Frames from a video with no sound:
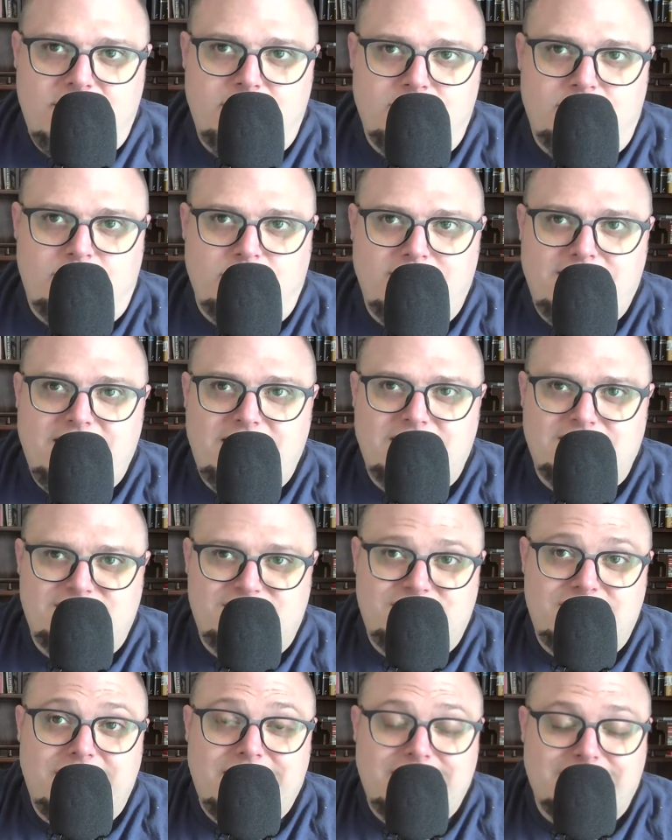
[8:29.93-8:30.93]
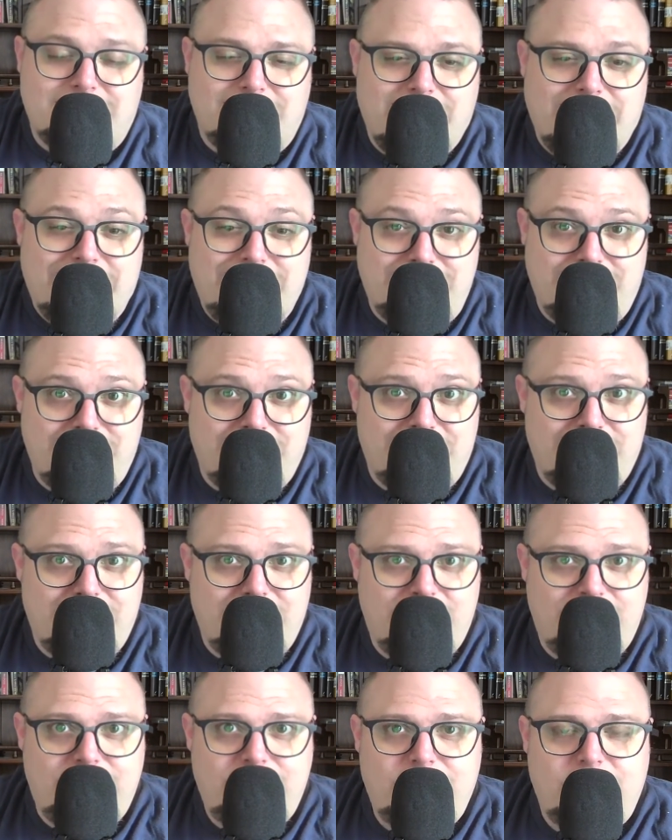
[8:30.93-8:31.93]
bringing, shedding light
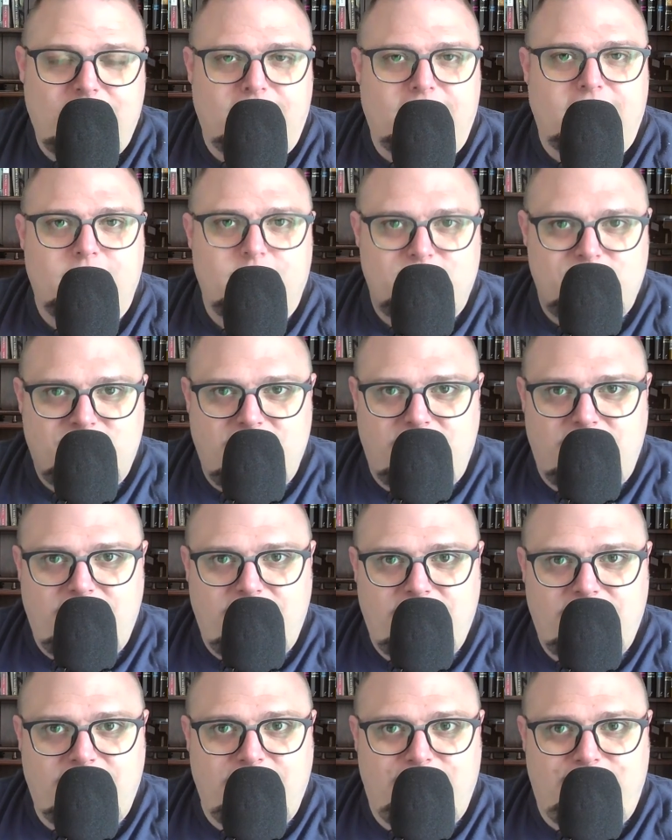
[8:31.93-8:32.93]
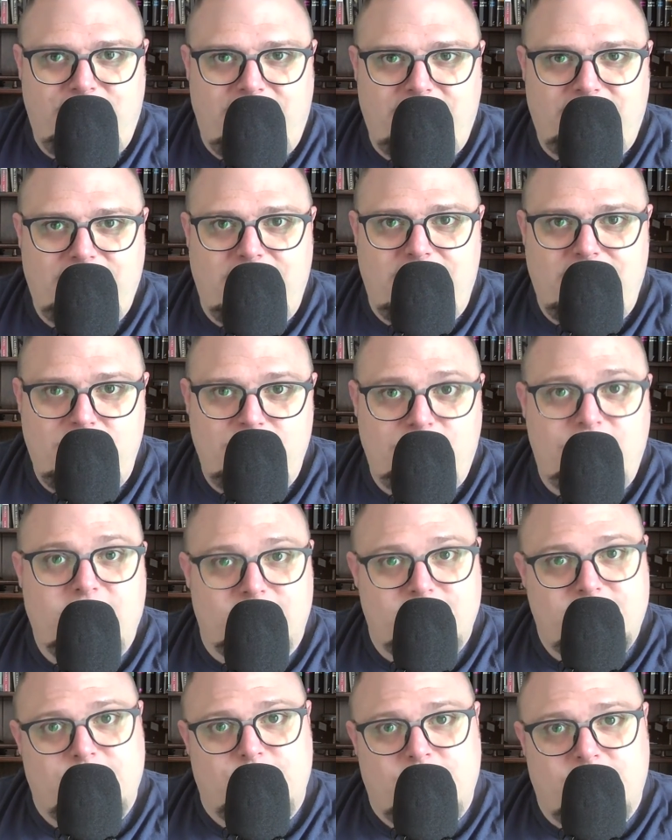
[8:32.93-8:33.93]
on, sharing the fact that you've done
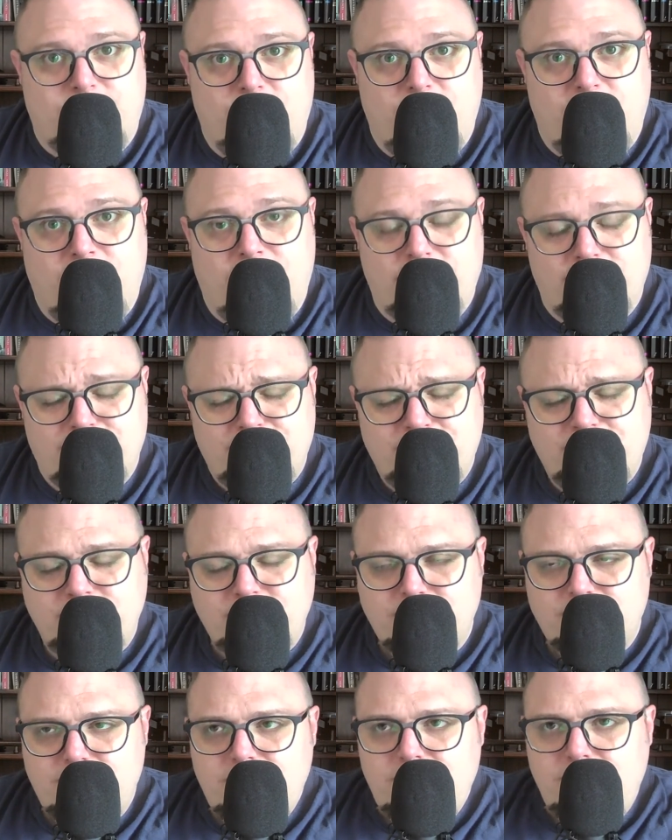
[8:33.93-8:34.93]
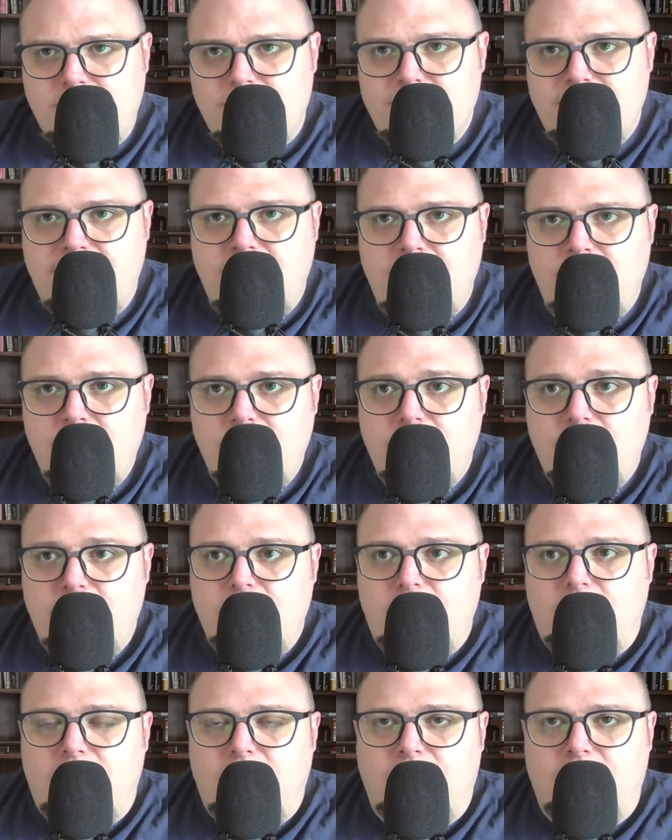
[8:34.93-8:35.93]
something wrong. Now,
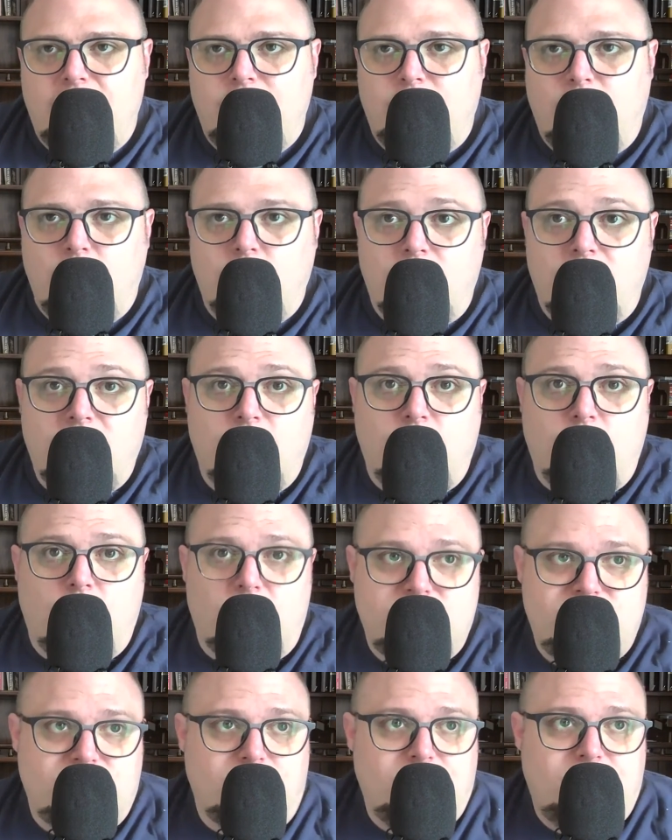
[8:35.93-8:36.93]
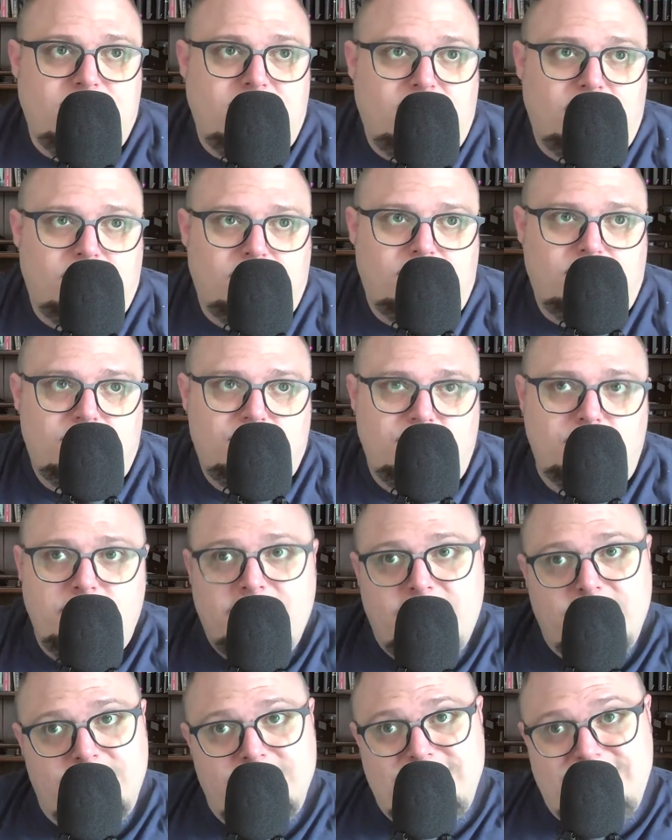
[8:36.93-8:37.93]
or something should be
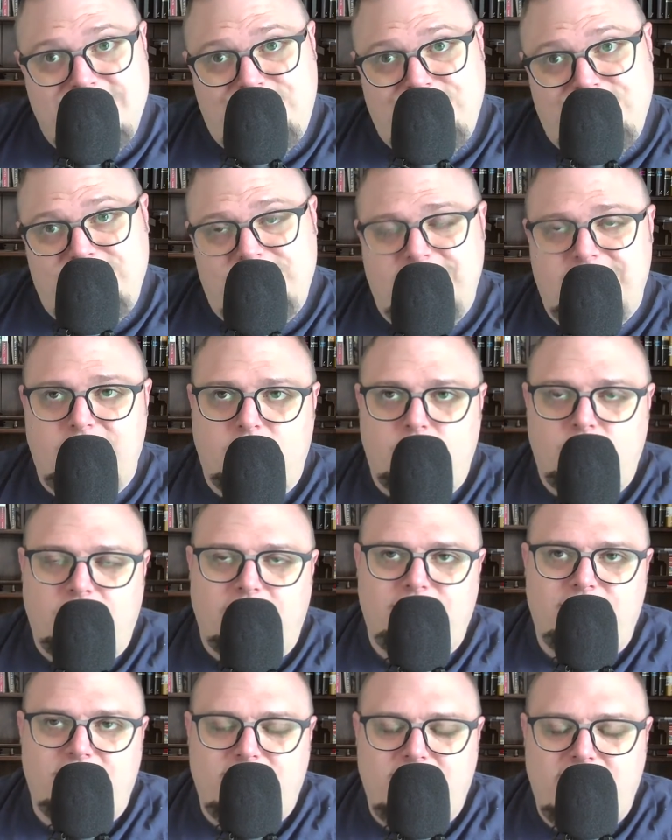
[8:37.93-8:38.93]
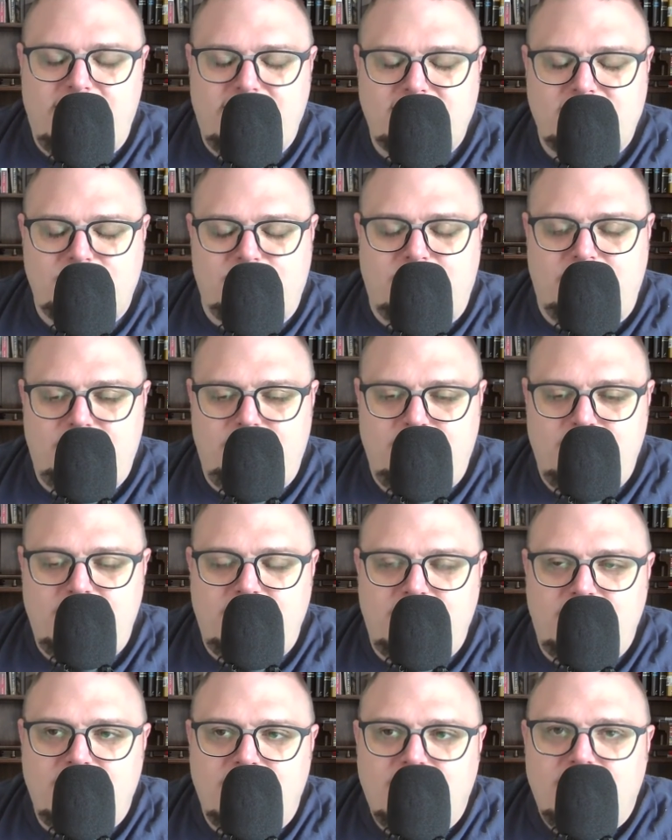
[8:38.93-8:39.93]
done differently, or whatever the case might
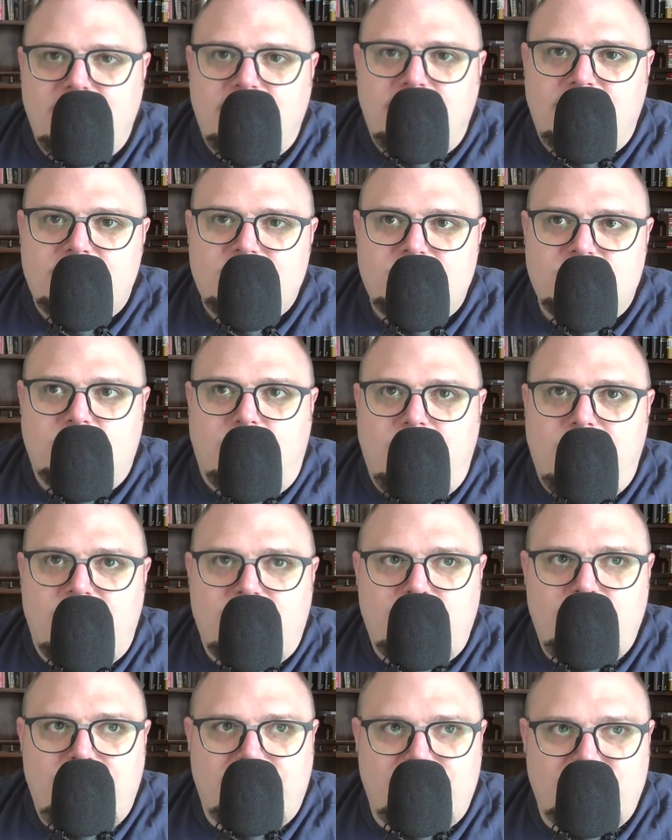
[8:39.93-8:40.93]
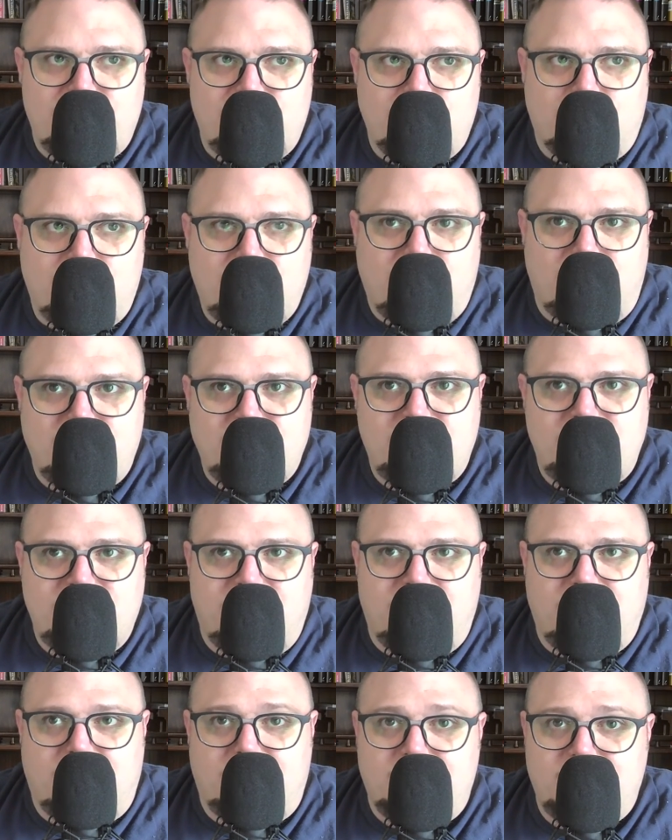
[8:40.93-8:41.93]
be. So how do we exhort
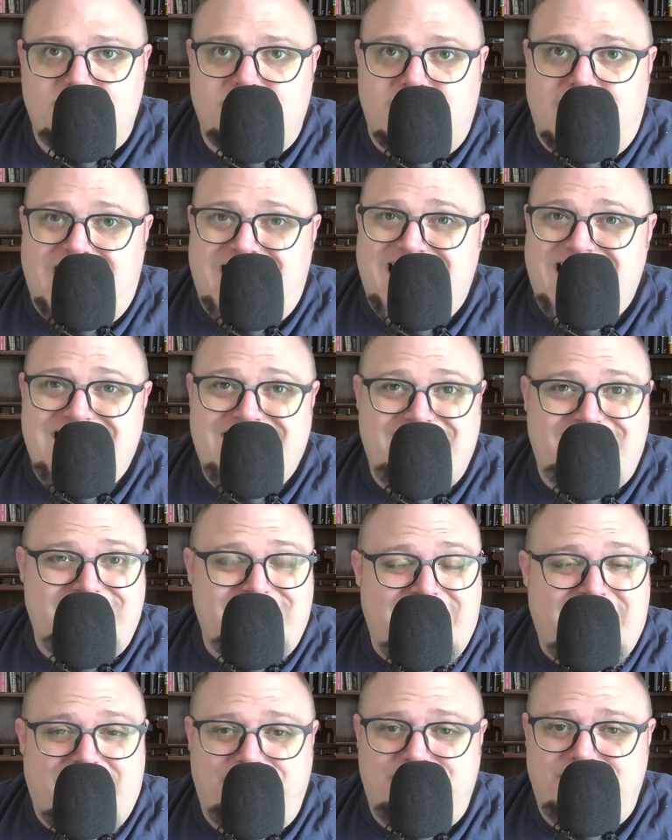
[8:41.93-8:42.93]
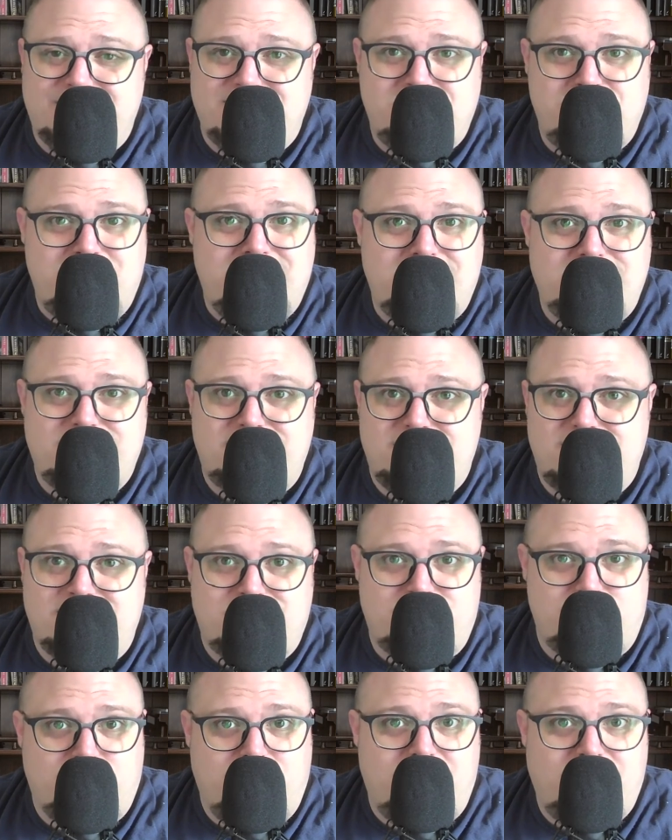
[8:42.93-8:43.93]
ourselves? I have to speak
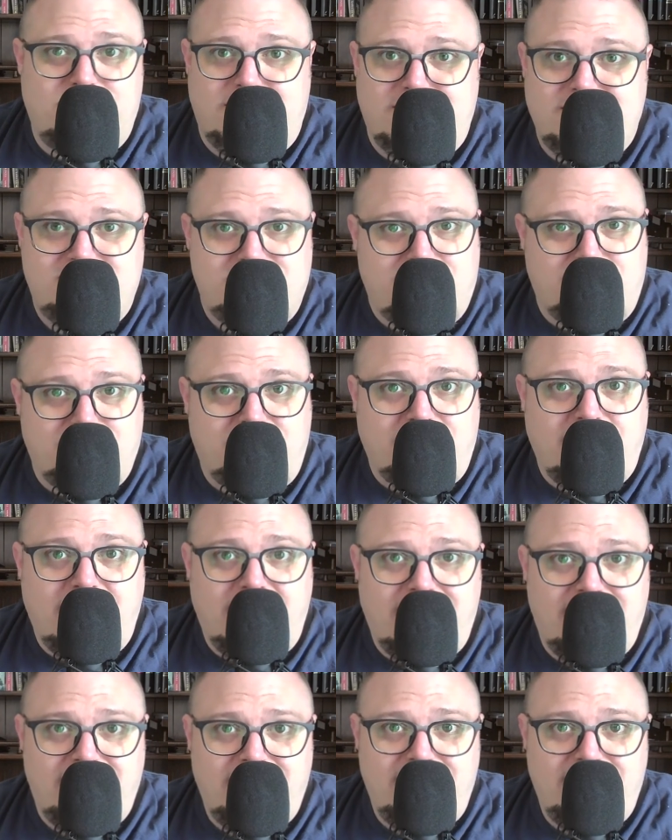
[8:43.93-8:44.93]
this way to myself a lot.